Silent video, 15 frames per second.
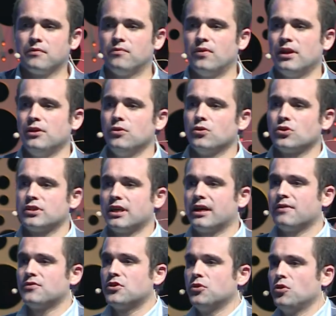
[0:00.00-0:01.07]
failures that
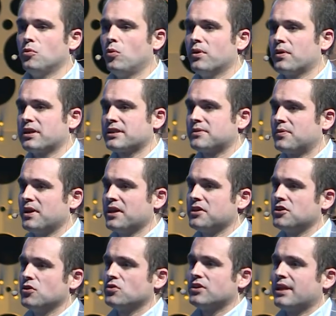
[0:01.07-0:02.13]
have to do with
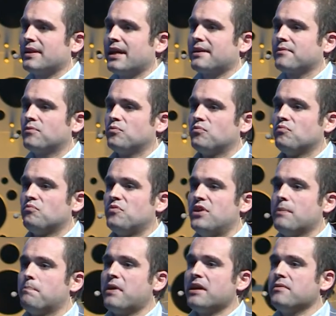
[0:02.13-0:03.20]
restrictions that are
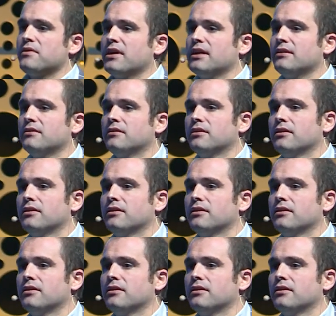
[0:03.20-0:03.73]
dependent